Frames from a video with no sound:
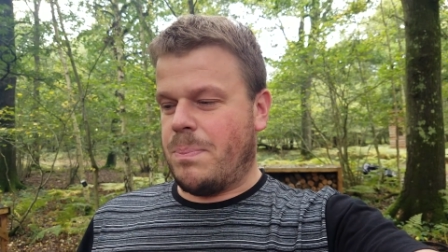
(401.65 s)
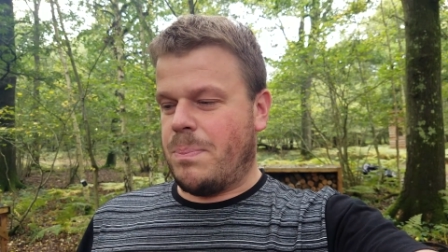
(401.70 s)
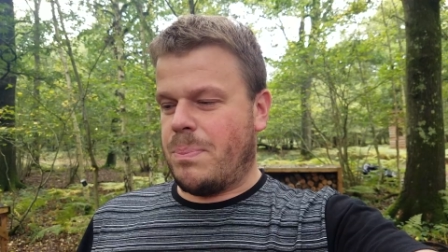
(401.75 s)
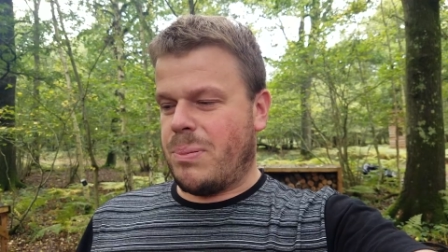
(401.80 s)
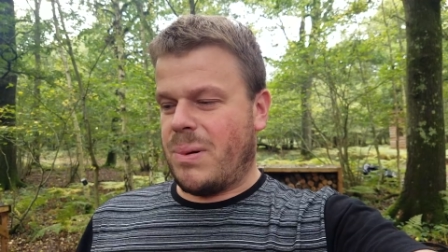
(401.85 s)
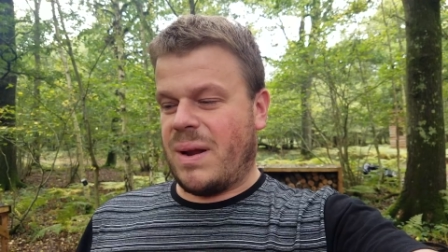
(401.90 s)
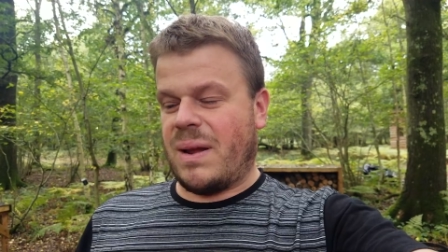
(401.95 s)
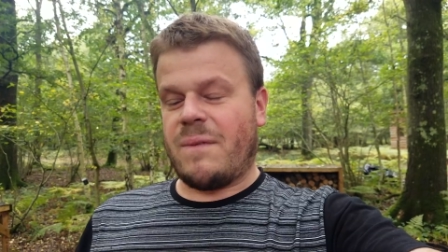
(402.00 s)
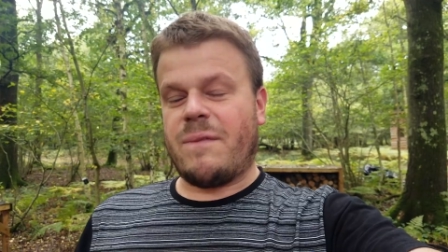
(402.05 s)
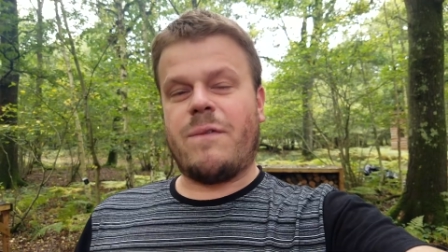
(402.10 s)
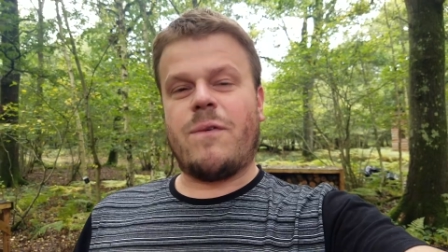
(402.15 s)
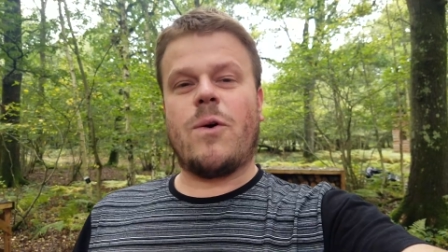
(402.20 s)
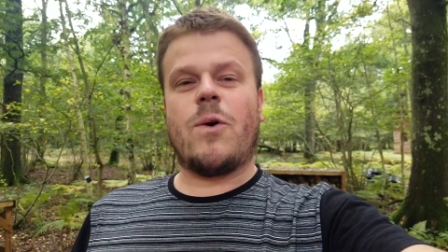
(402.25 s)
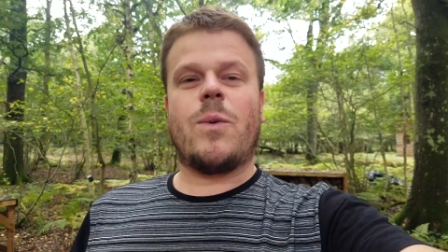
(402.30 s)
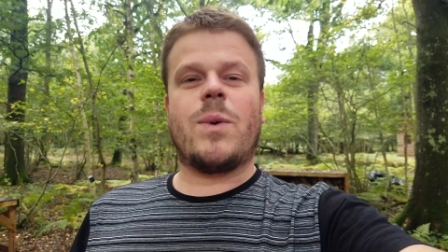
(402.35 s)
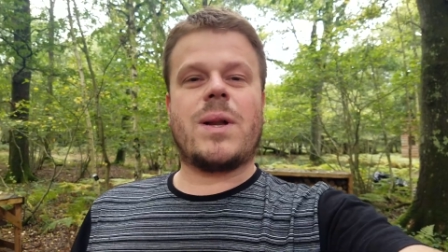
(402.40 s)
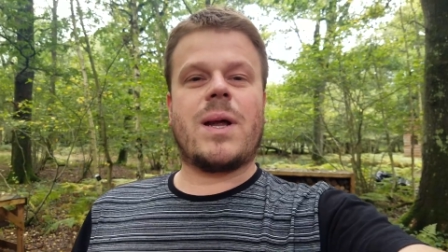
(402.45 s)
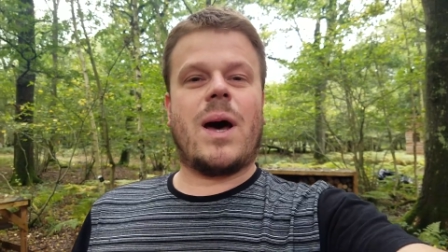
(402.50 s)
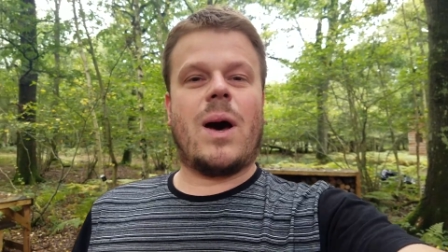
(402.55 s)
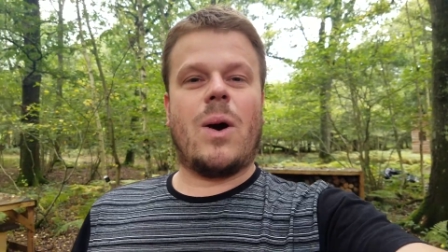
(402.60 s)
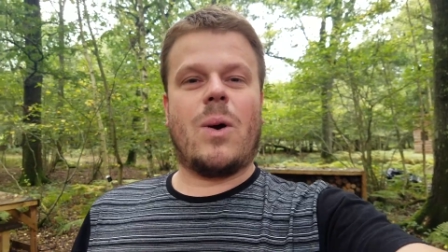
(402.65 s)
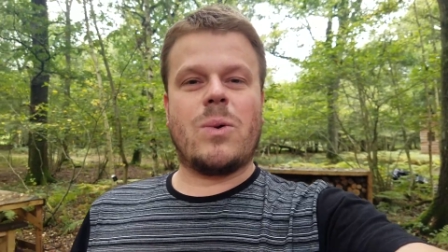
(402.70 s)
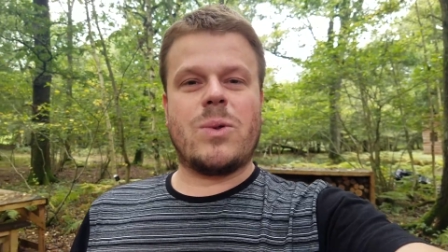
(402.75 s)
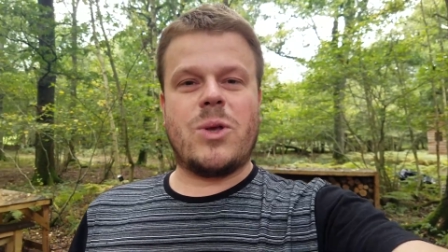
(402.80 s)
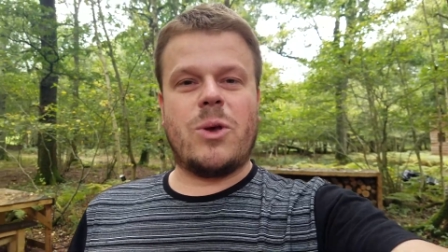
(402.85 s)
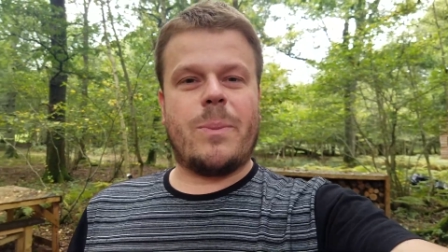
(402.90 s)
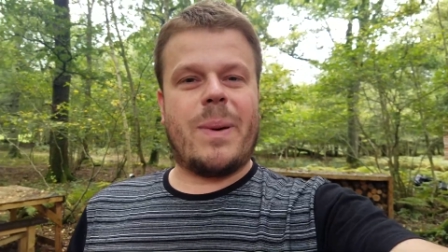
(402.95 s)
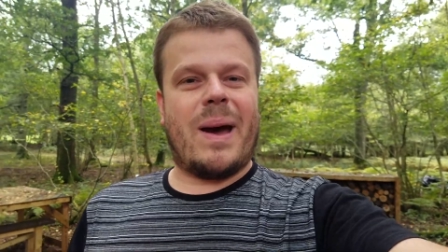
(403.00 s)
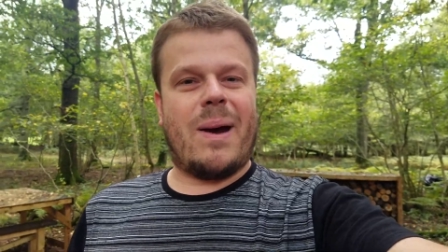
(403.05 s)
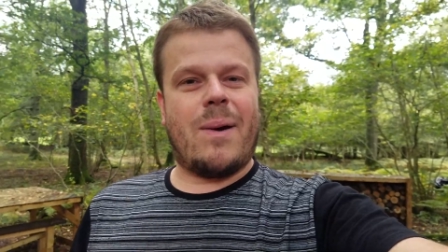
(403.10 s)
bring forward a whole
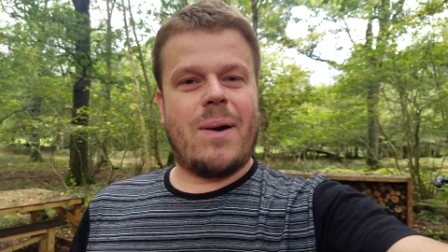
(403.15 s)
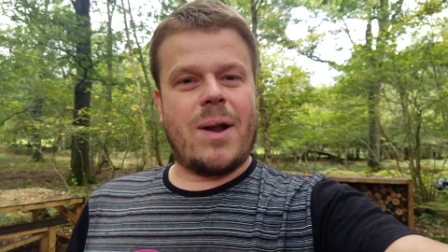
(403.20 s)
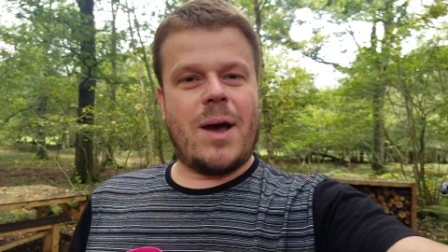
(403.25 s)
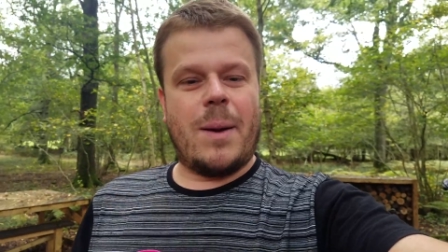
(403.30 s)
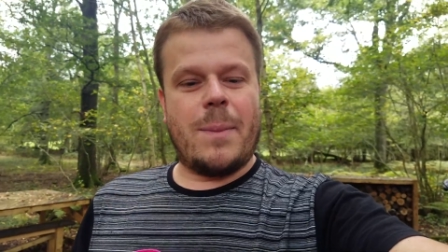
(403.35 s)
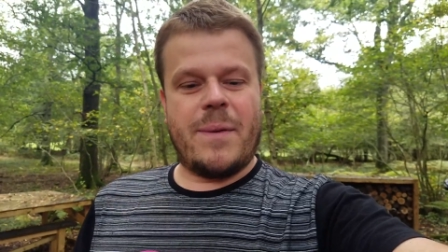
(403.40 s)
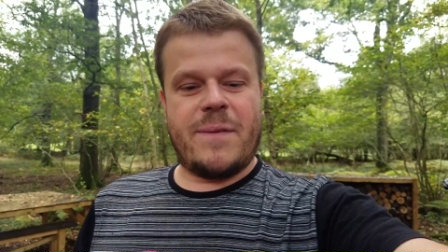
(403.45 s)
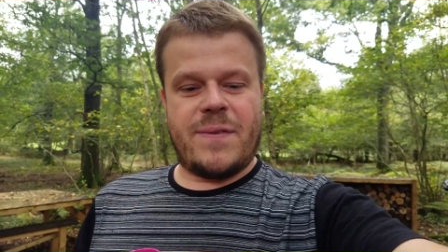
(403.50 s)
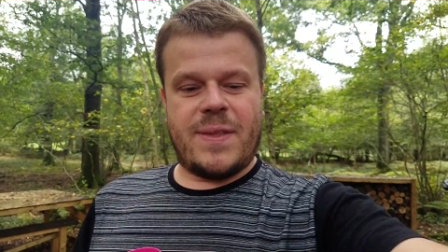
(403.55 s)
new paradigm of